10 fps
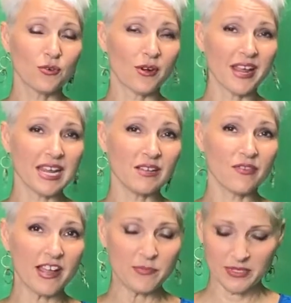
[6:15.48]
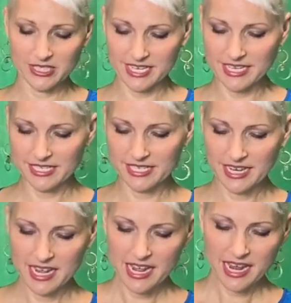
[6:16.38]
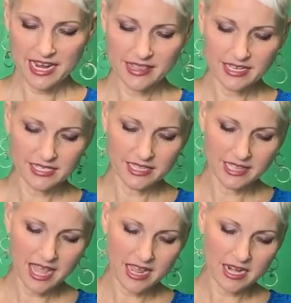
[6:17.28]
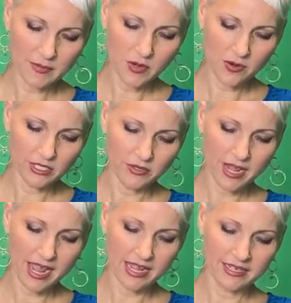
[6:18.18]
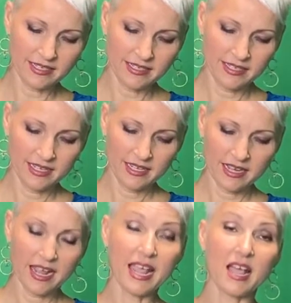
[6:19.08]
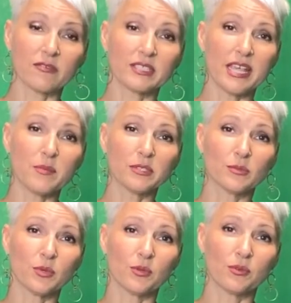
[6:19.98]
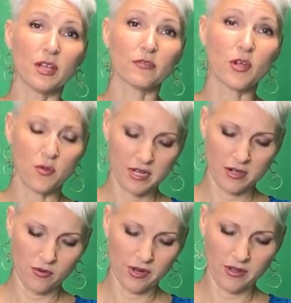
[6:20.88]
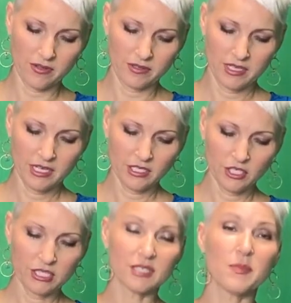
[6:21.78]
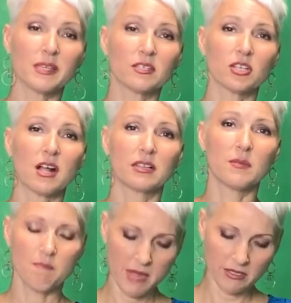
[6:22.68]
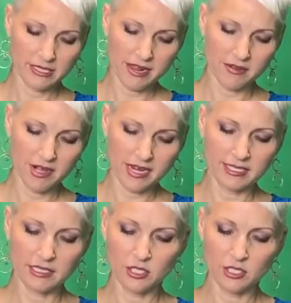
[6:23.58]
or 85%, and then to that I'm going to add a half tablespoon of coconut oil just to make the chocolate melt out nice and